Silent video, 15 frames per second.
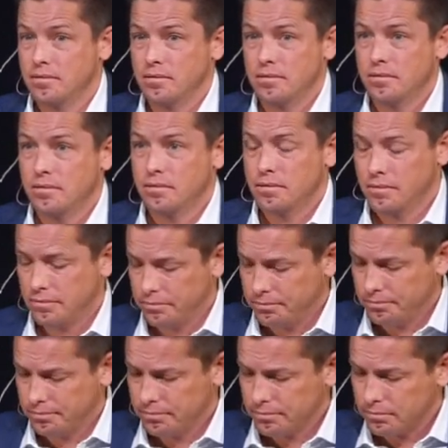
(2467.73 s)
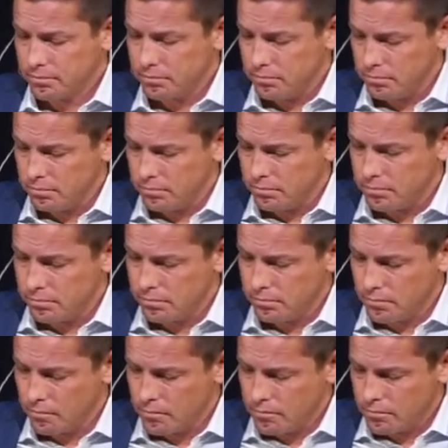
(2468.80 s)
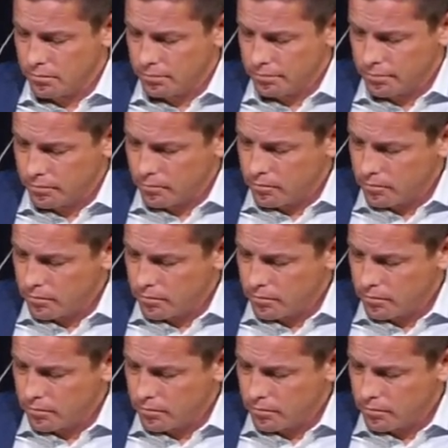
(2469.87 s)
(silence)